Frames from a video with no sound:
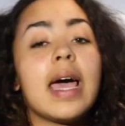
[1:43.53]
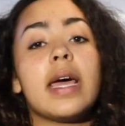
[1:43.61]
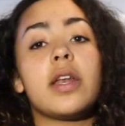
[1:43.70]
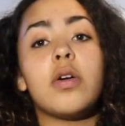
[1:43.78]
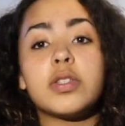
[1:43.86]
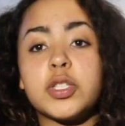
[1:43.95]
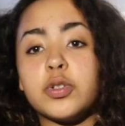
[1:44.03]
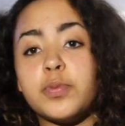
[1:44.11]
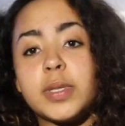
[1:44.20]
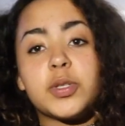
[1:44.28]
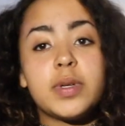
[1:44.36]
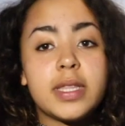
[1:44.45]
and also
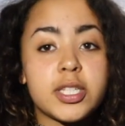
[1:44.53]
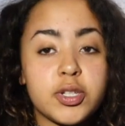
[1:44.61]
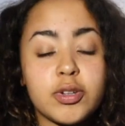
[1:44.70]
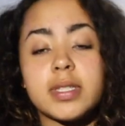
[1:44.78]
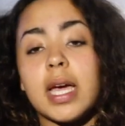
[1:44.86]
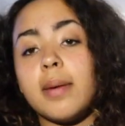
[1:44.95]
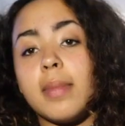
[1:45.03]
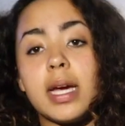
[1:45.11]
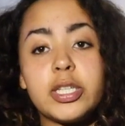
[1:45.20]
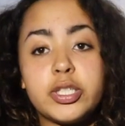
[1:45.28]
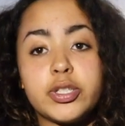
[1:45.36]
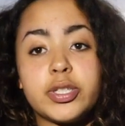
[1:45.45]
between the shirts I
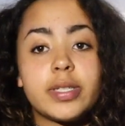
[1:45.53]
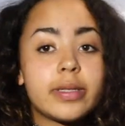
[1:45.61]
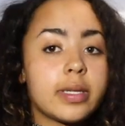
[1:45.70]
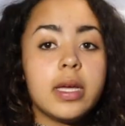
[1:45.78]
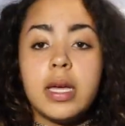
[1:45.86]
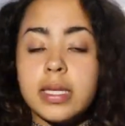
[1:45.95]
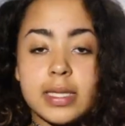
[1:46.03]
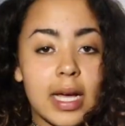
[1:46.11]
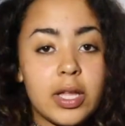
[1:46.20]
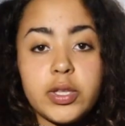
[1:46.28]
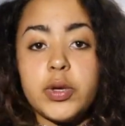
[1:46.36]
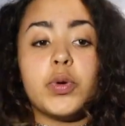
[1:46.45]
might just
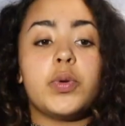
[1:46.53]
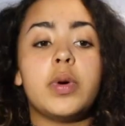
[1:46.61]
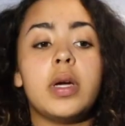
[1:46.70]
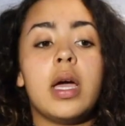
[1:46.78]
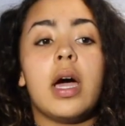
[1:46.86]
tell you,